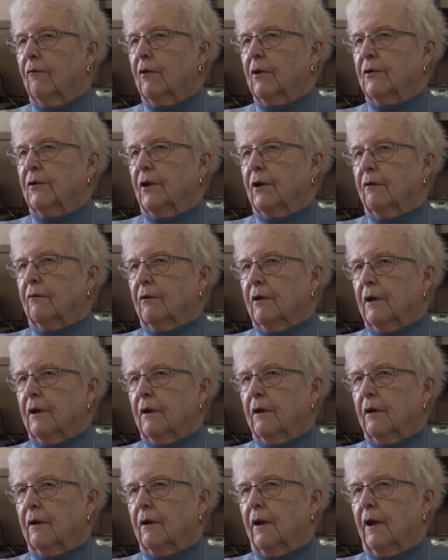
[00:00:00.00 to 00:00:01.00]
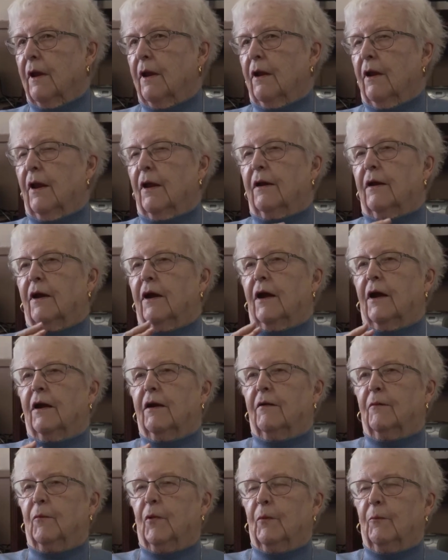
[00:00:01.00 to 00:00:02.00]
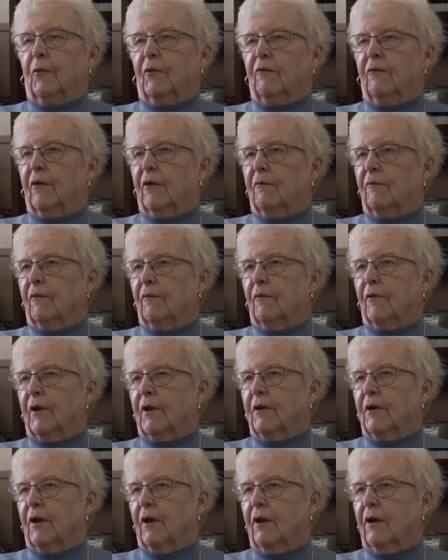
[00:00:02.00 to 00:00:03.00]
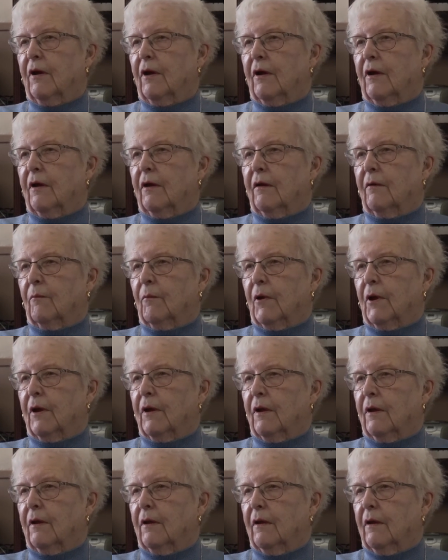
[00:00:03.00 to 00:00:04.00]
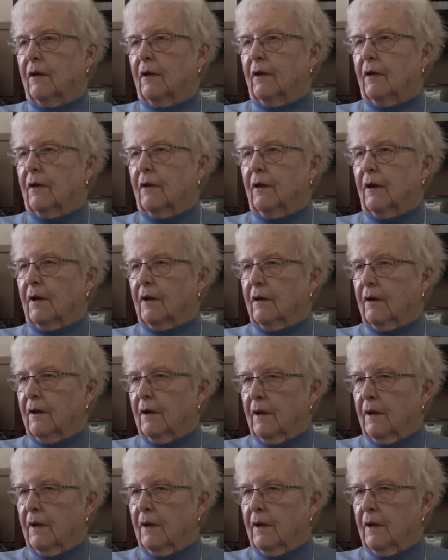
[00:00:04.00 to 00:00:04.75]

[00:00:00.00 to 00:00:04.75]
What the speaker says: was a real, like I remember when we were young, and like I